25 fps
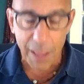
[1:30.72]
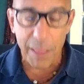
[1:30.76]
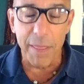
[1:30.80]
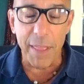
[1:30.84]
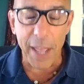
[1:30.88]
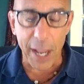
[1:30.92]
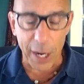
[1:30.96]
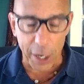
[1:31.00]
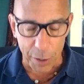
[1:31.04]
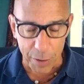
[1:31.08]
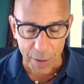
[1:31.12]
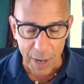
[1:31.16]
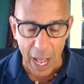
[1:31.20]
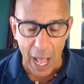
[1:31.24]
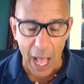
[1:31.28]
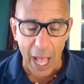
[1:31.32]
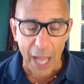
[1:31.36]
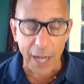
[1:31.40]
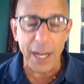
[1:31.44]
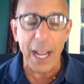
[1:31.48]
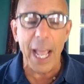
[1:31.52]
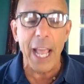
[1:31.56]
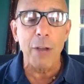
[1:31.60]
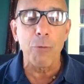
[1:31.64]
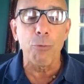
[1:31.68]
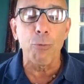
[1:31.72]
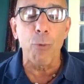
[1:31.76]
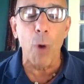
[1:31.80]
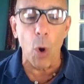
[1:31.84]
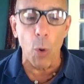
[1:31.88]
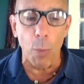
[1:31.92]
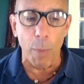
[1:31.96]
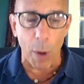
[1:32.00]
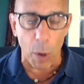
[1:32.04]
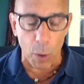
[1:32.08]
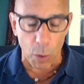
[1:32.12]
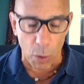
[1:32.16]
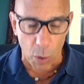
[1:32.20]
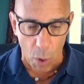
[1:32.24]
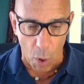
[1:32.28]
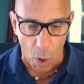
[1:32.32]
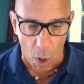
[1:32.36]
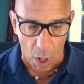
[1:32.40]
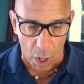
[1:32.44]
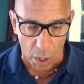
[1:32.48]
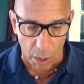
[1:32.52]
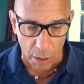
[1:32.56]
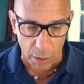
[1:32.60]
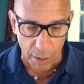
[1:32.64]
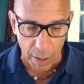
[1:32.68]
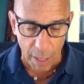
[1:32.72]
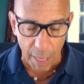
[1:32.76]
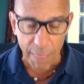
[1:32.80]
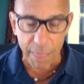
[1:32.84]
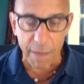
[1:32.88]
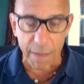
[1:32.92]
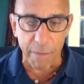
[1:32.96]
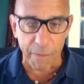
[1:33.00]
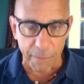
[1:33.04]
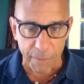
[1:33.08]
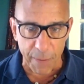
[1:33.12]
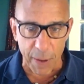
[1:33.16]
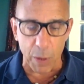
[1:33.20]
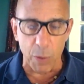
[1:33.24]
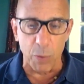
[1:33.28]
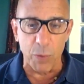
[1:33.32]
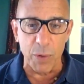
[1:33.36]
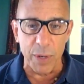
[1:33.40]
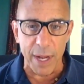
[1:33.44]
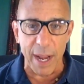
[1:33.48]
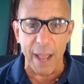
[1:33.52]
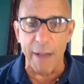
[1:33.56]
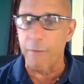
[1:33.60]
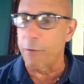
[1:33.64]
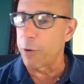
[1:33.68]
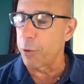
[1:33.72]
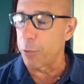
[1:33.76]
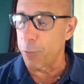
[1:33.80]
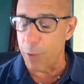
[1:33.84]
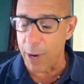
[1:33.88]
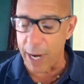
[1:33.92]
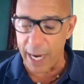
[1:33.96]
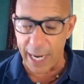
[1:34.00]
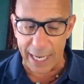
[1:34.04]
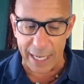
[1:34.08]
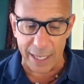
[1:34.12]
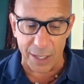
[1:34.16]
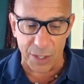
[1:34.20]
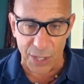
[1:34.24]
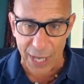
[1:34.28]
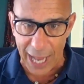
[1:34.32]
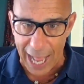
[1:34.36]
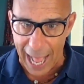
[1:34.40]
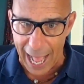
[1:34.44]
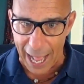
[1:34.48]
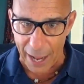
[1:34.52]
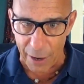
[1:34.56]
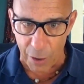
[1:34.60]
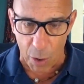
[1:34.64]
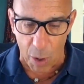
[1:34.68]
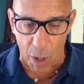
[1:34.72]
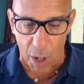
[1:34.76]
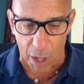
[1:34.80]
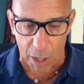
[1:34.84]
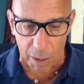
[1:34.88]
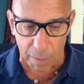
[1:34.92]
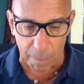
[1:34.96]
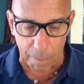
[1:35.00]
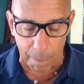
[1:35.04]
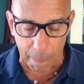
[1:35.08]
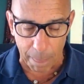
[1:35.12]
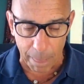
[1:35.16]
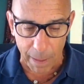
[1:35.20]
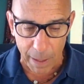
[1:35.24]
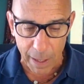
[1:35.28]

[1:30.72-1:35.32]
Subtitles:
They are not a robocall. The phone never rings at all.